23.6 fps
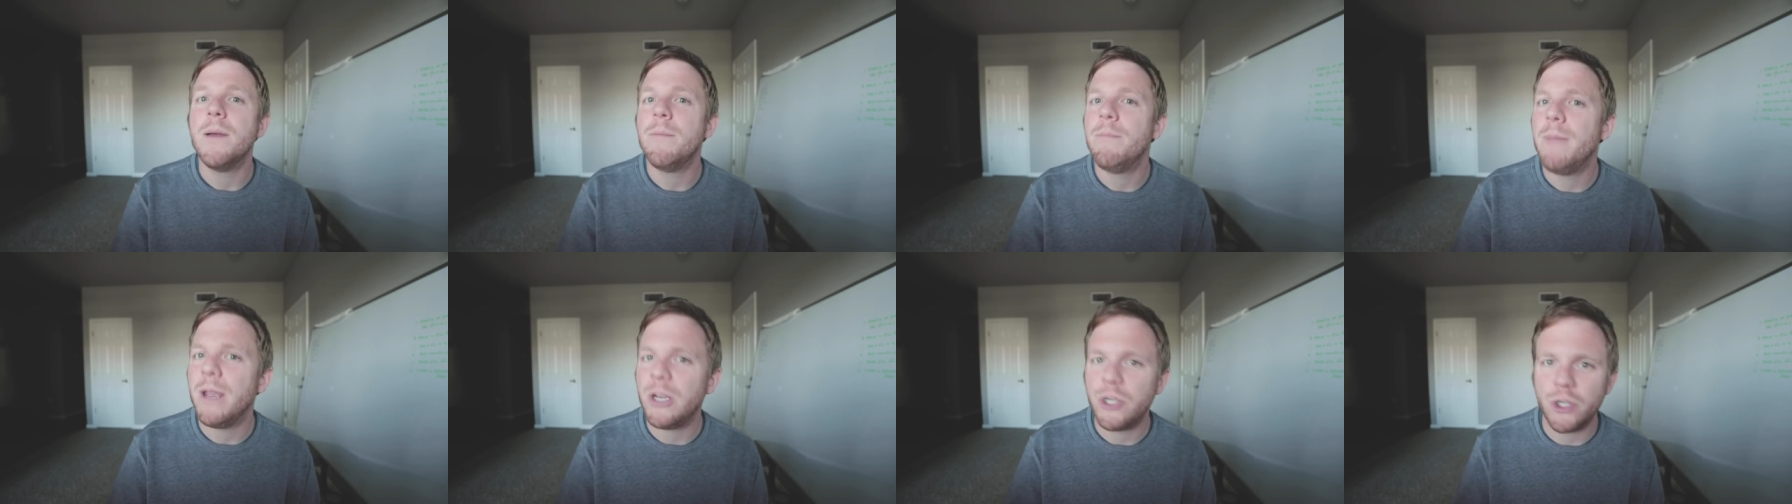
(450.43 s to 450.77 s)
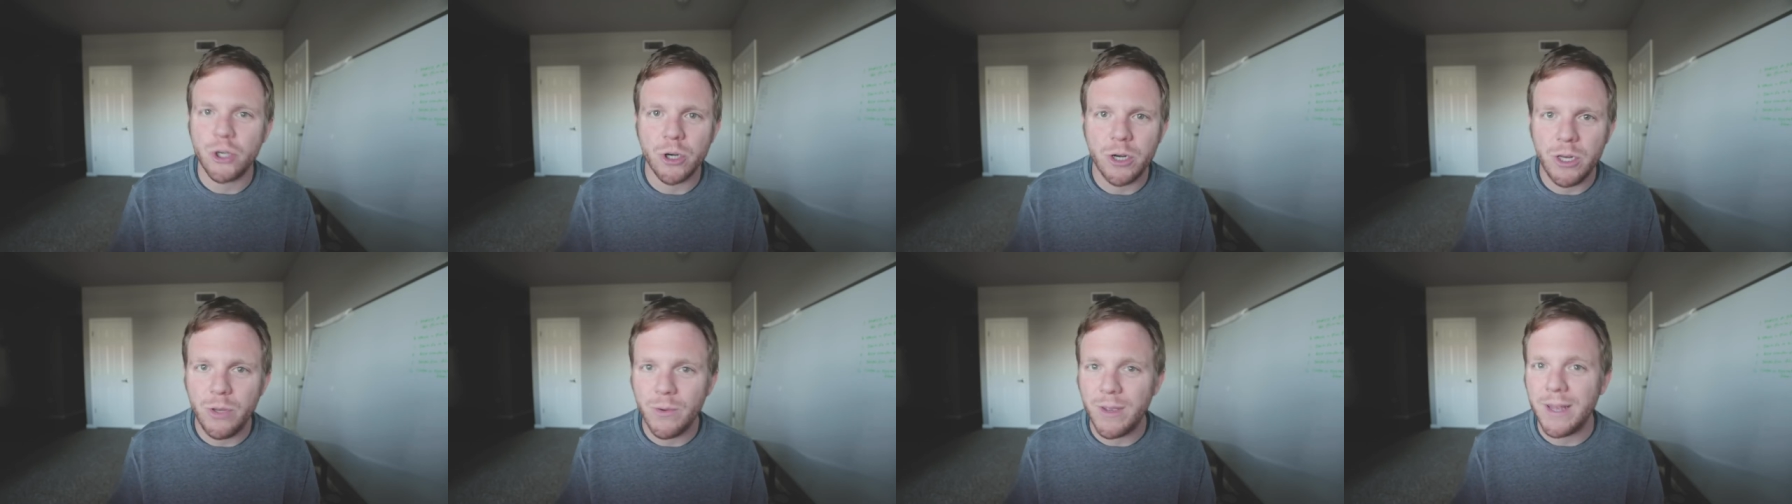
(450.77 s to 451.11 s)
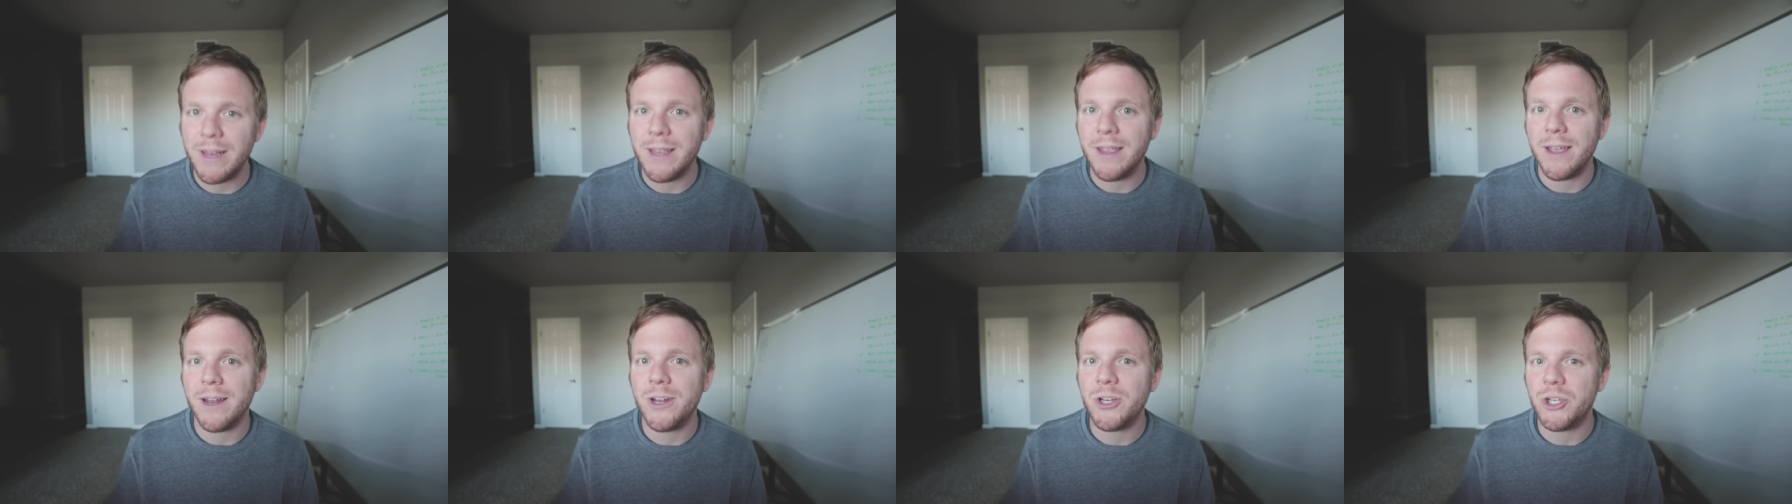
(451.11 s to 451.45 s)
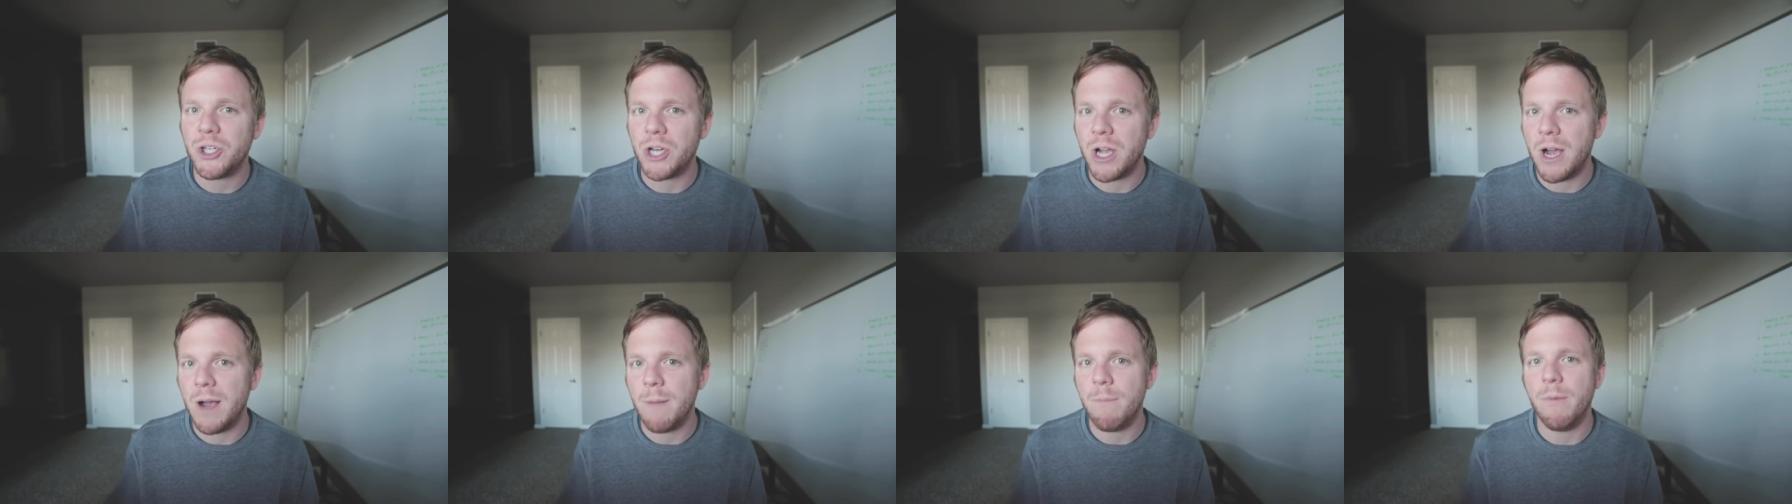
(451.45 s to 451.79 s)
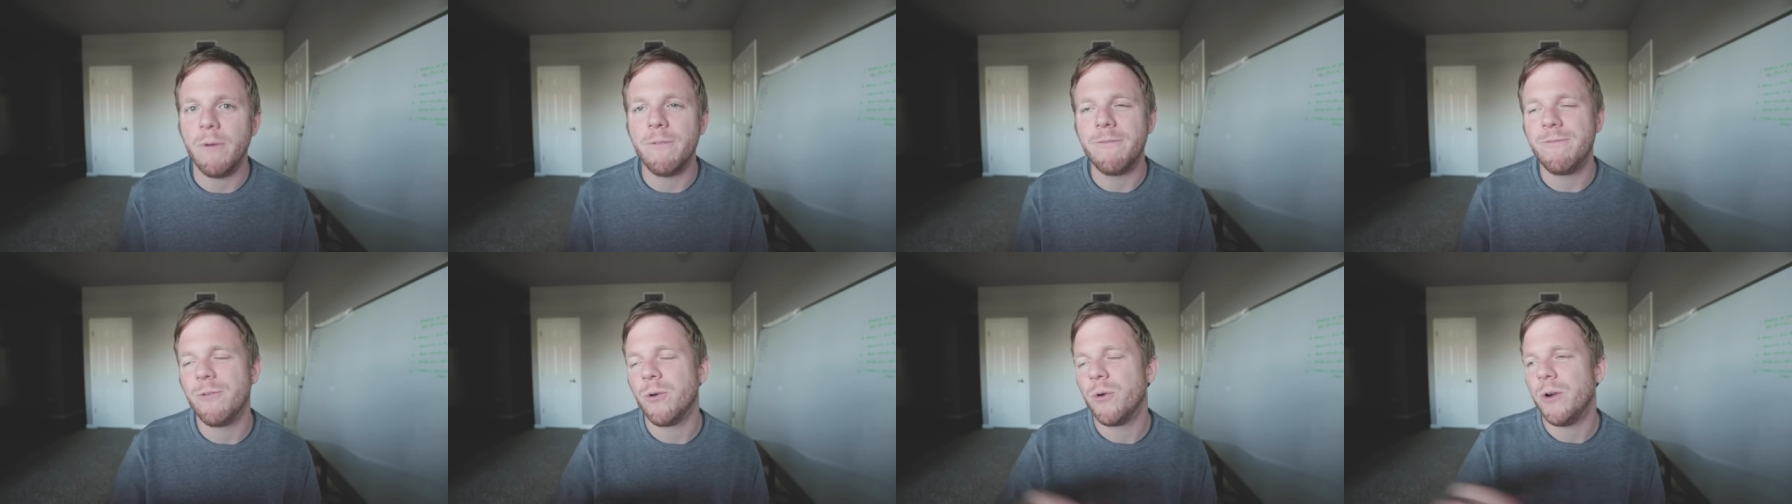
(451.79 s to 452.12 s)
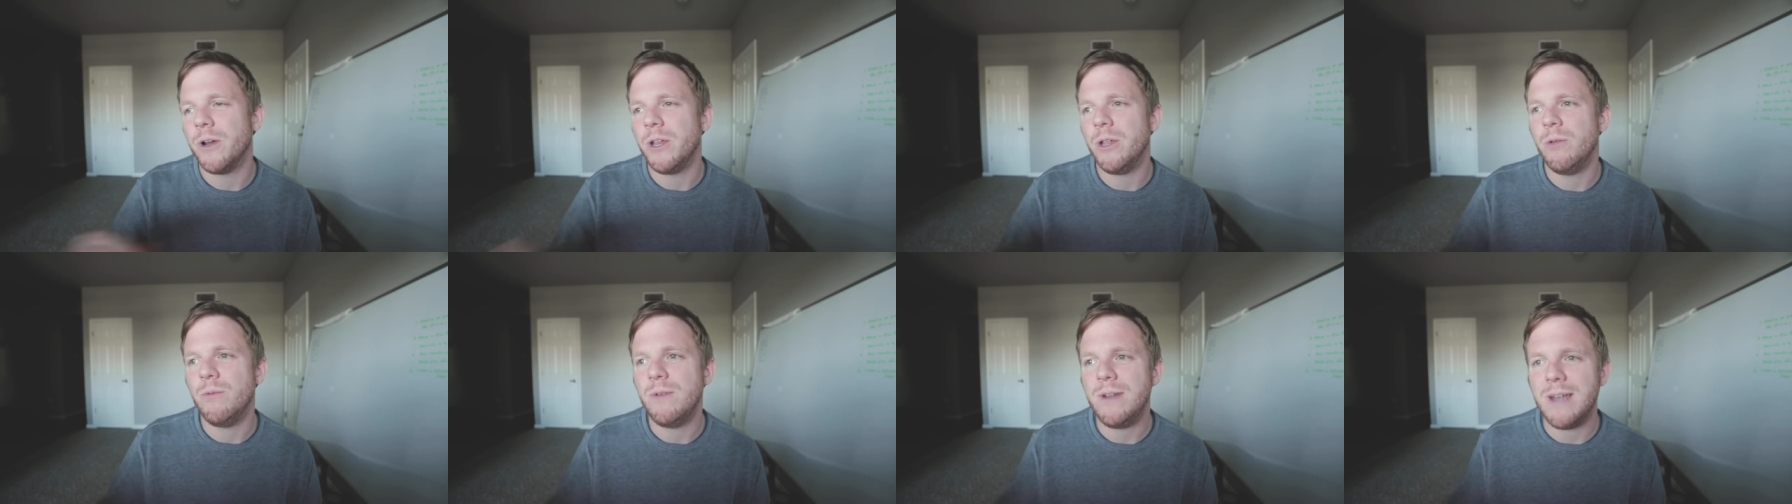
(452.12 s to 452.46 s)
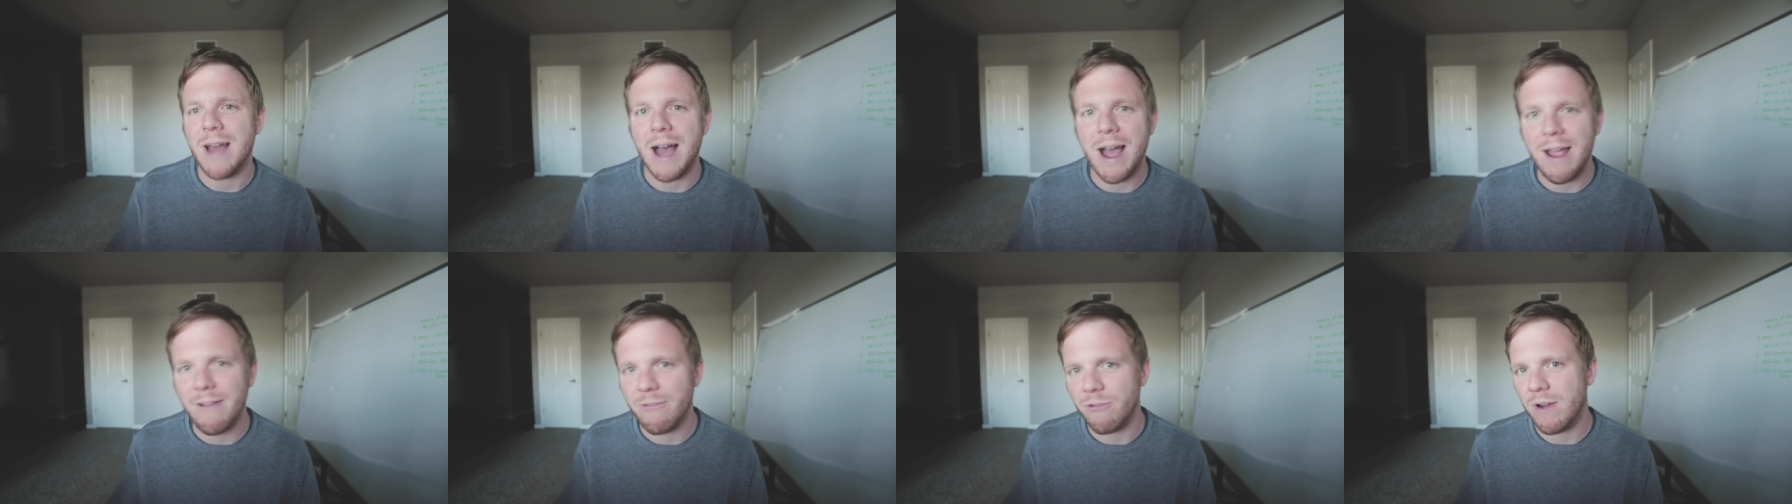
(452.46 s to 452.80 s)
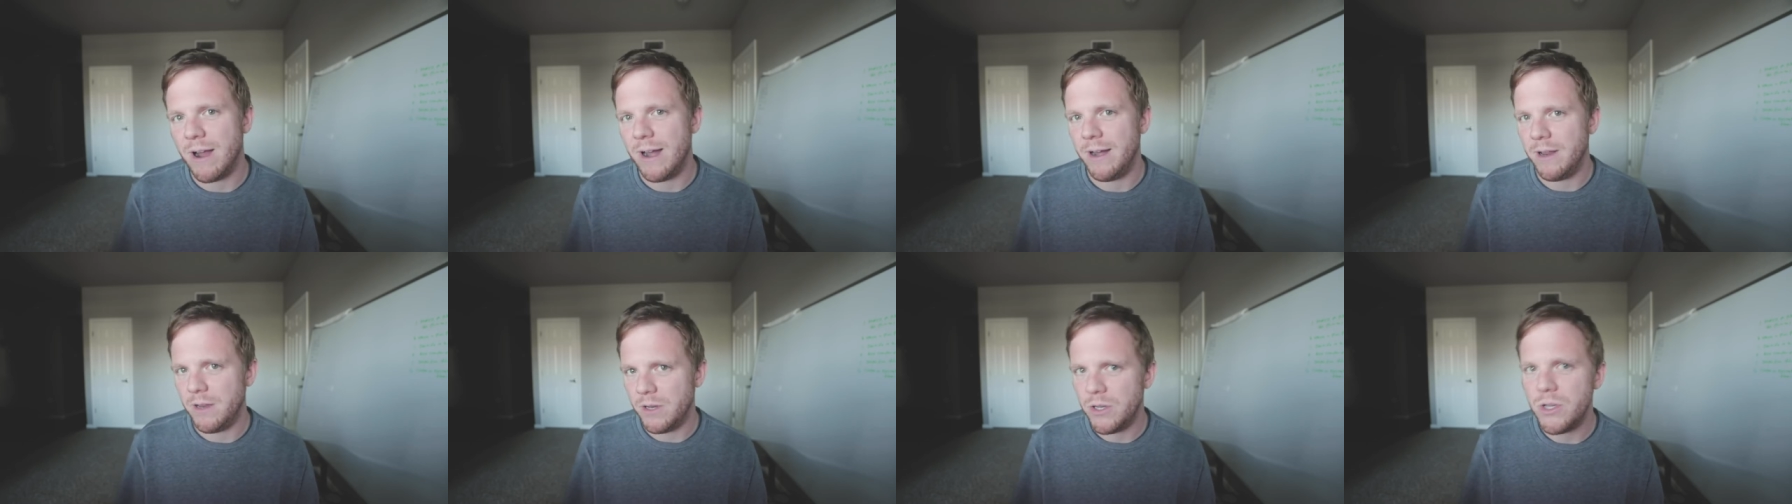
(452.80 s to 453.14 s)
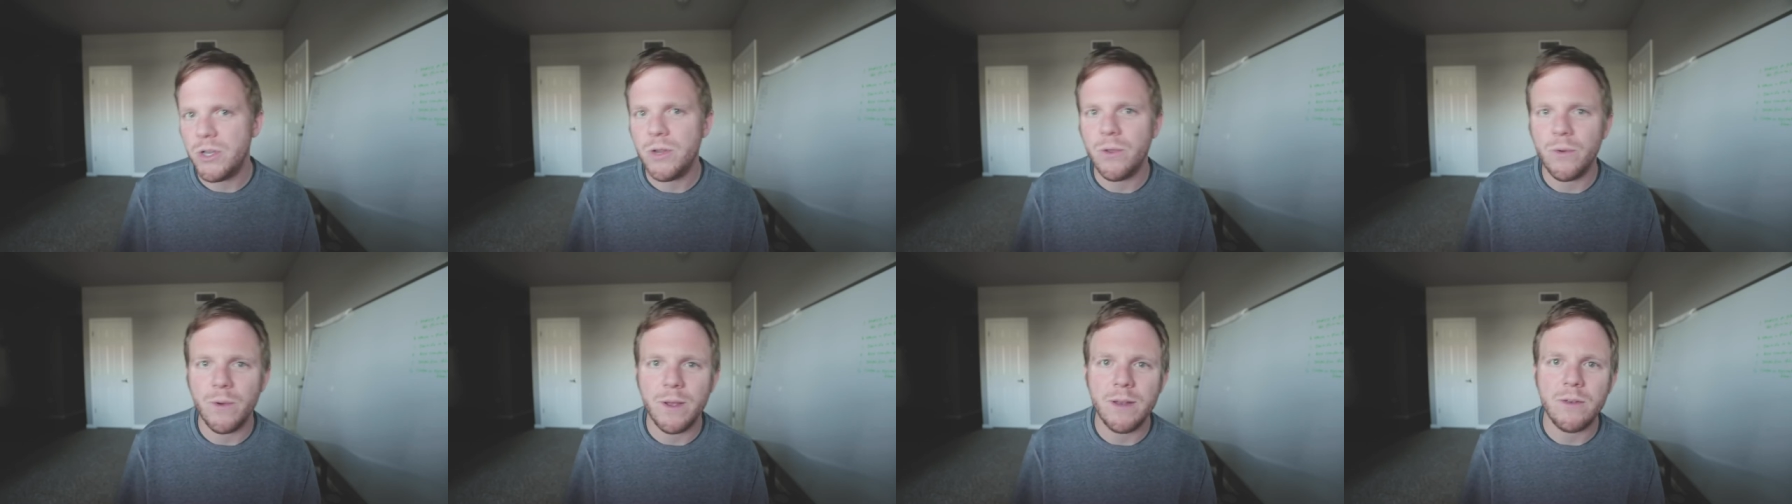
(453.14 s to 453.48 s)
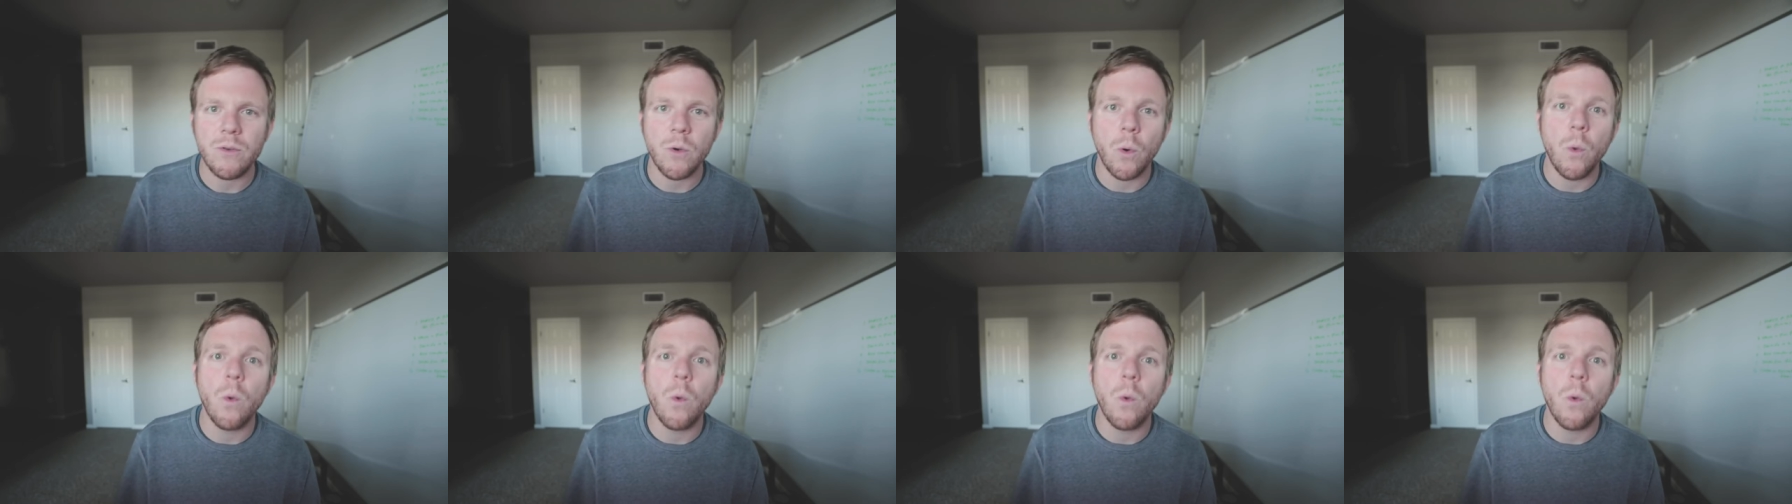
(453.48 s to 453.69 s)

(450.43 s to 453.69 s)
make sure you can get a job before you dive right into it